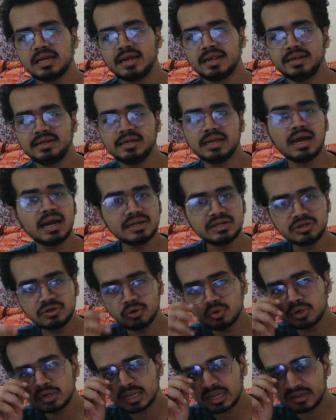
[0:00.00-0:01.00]
I
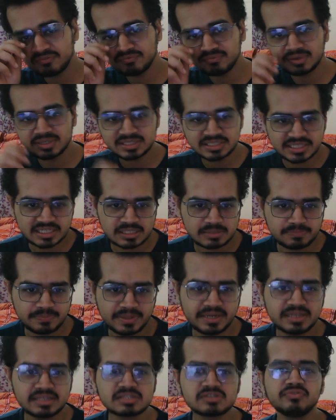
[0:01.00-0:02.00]
don't have much
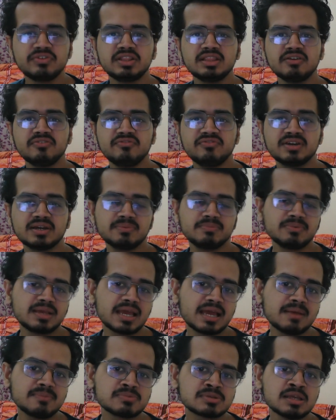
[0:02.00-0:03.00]
experience with the
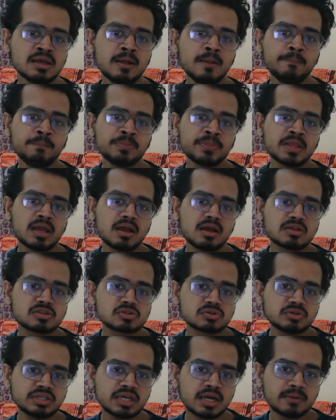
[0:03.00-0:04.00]
webcams,
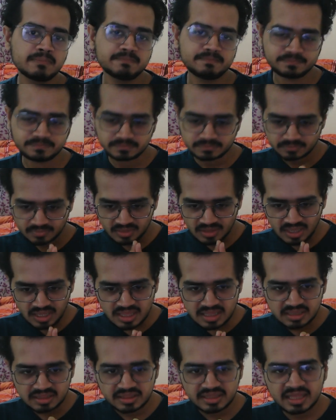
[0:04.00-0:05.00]
so yeah,
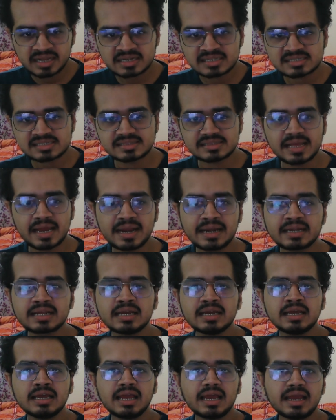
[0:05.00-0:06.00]
there's that.
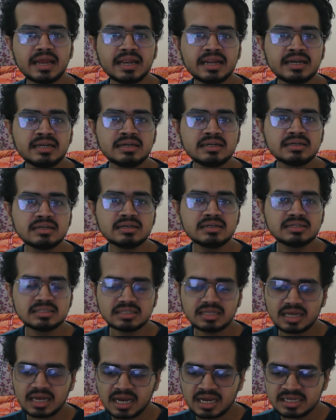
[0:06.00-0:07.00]
And
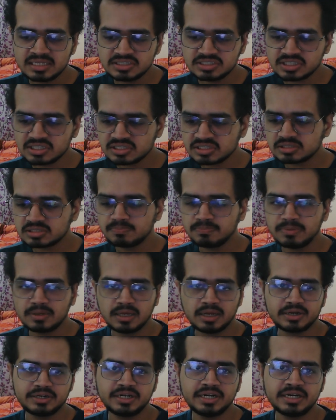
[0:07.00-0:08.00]
I just
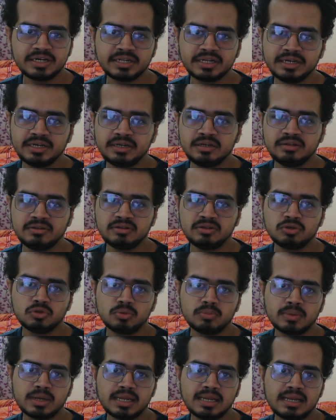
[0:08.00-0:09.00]
plugged it into
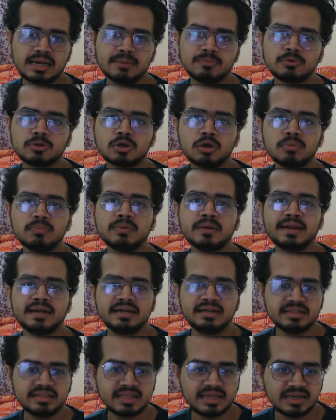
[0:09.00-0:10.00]
my laptop,
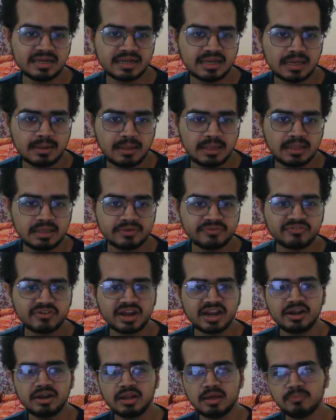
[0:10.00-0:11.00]
and then I
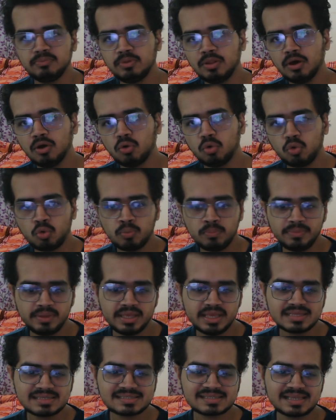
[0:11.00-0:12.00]
fired up the
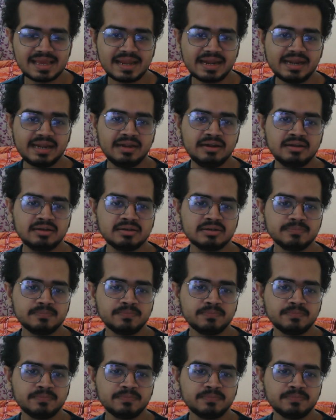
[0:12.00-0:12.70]
OBS and